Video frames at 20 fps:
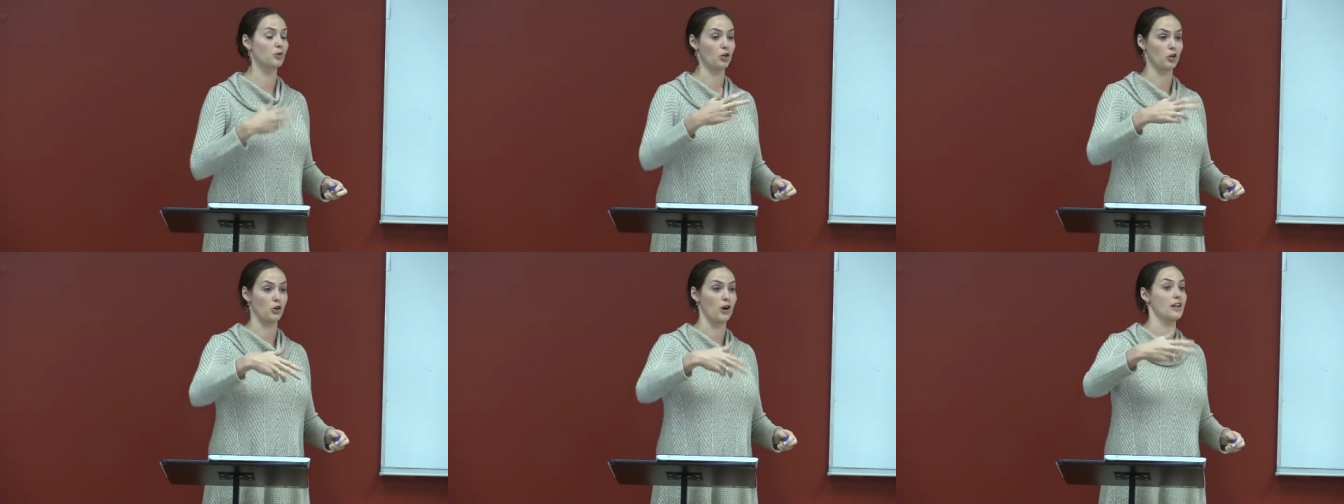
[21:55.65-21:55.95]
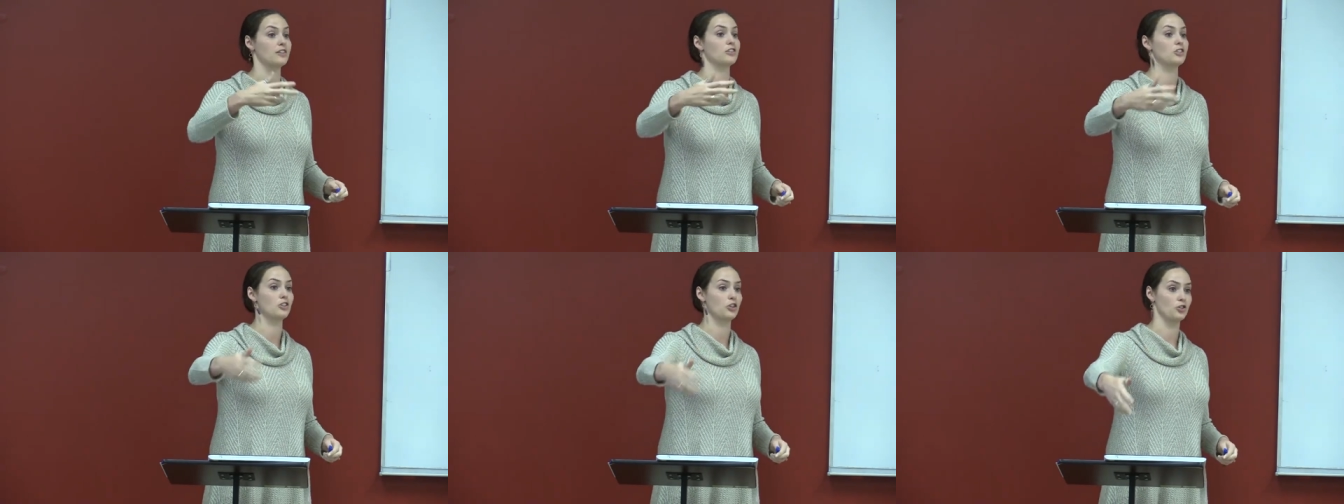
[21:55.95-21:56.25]

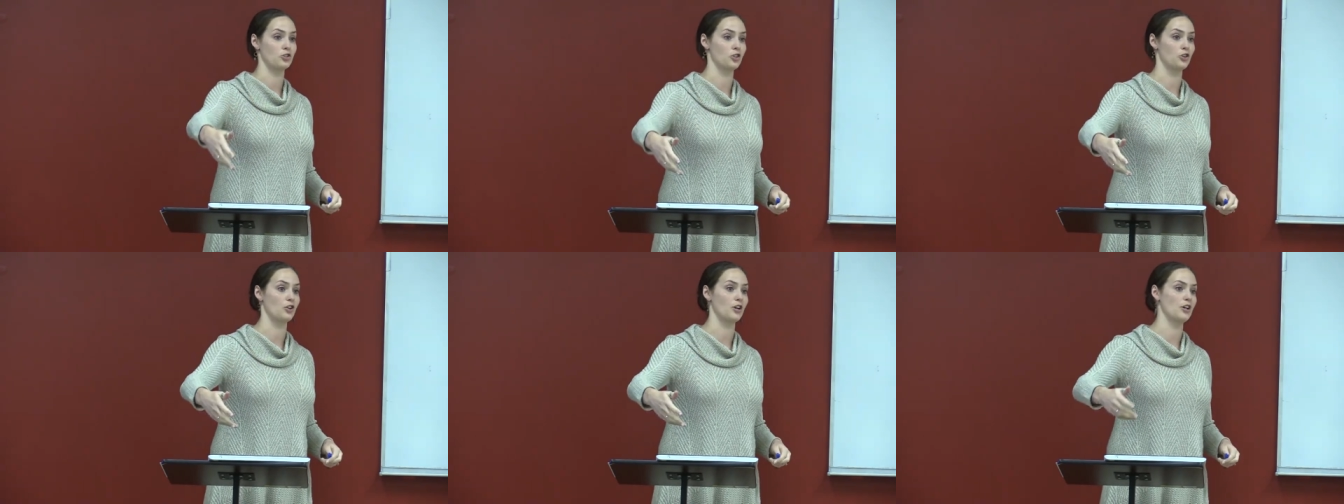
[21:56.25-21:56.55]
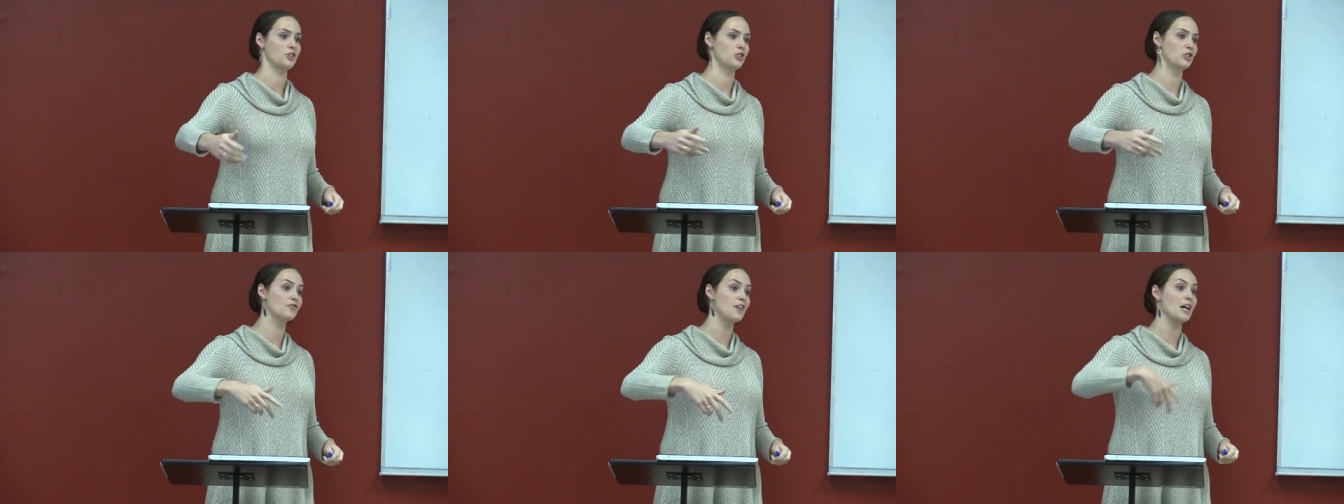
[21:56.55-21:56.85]
progress in your
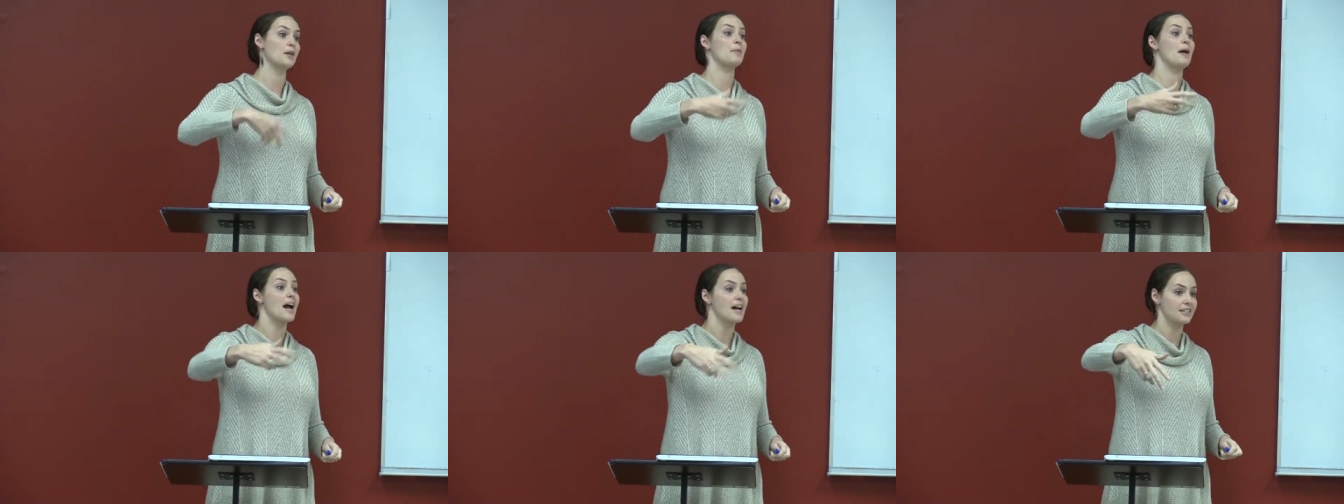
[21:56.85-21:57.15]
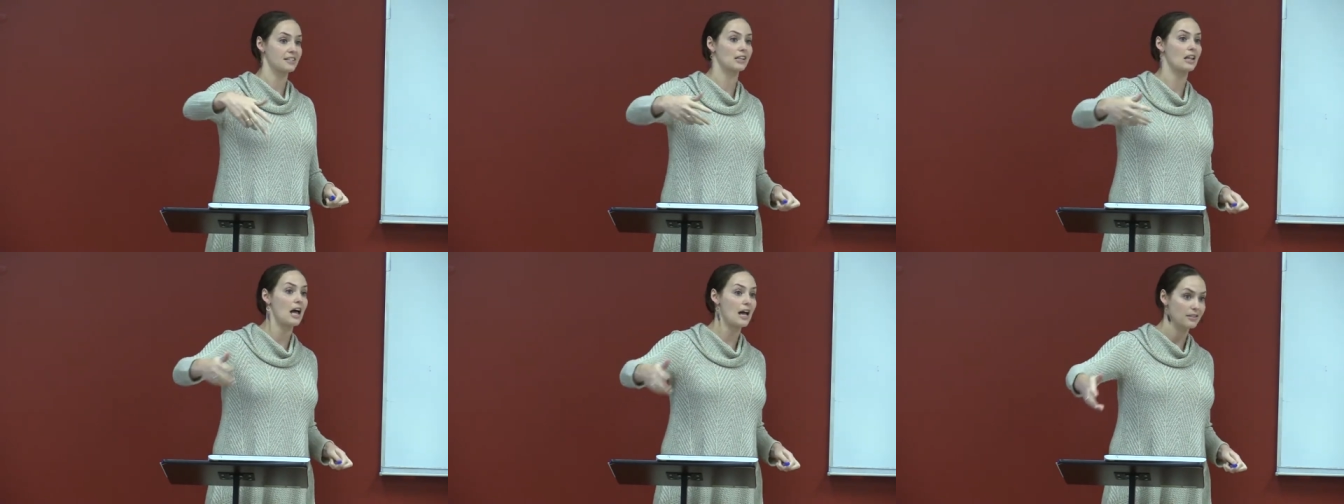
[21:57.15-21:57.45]
degree. So you've gotta
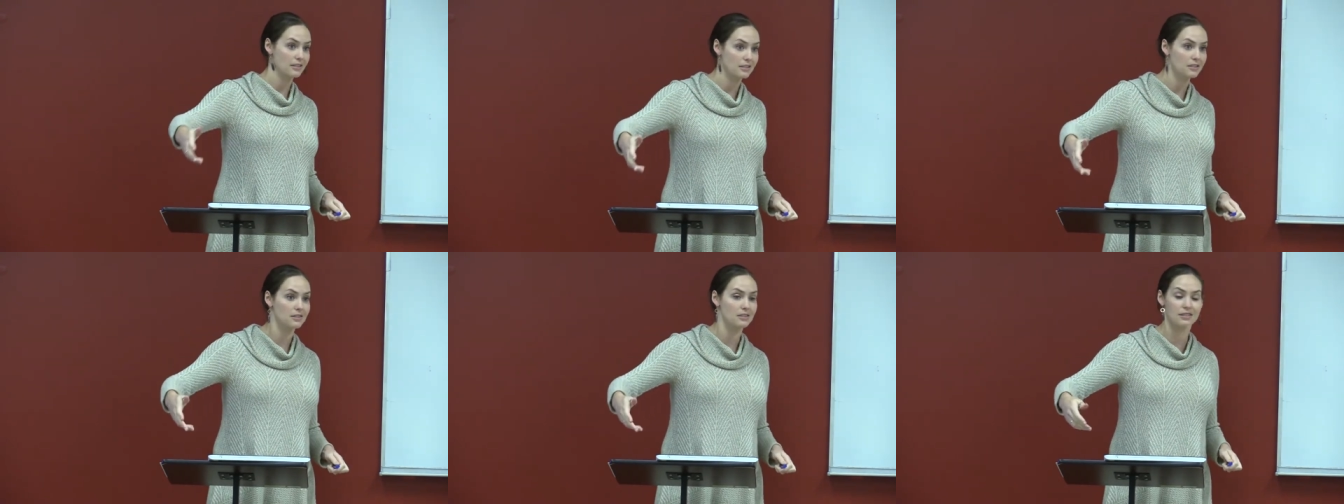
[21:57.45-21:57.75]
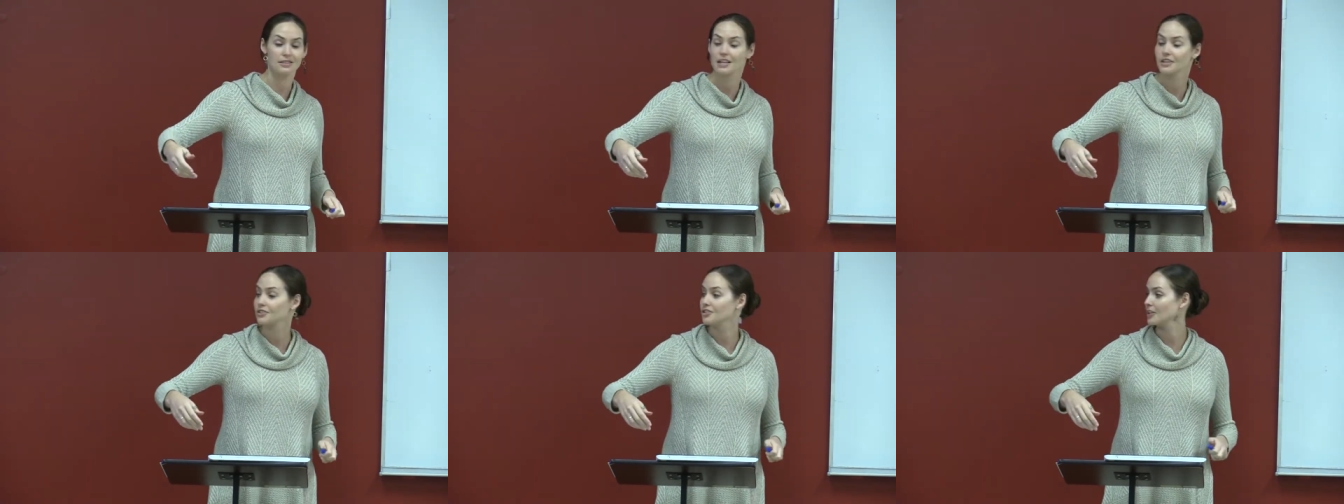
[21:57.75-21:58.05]
pass classes,
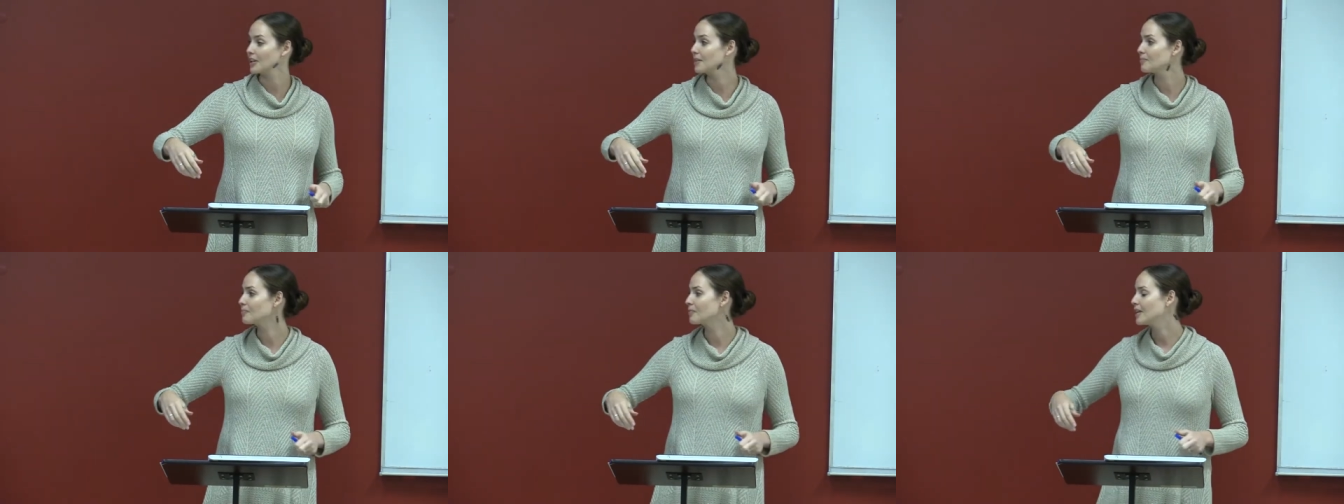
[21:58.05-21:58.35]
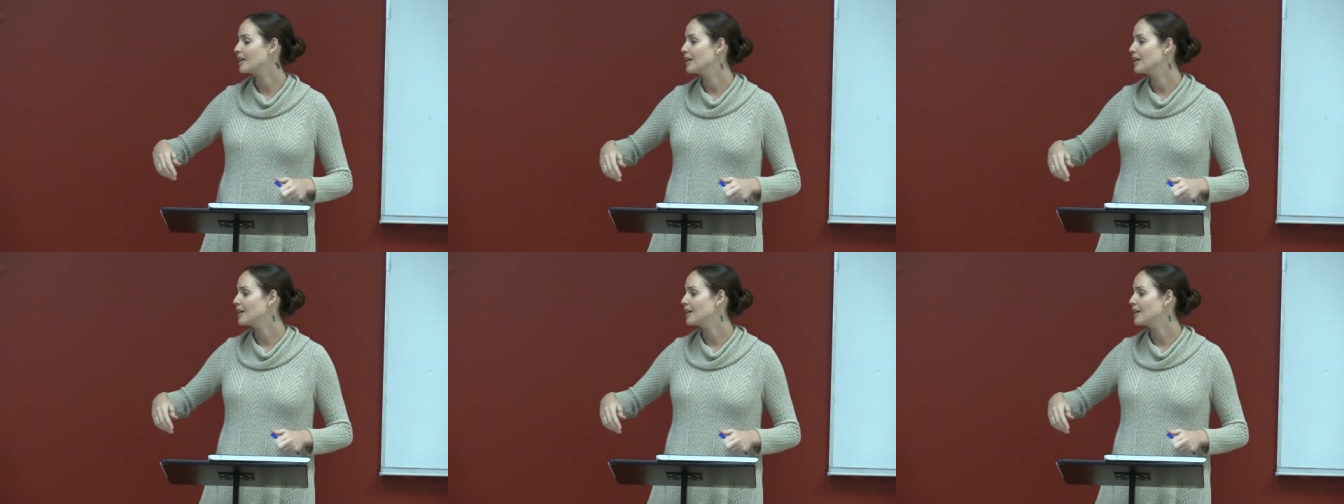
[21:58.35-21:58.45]
essentially.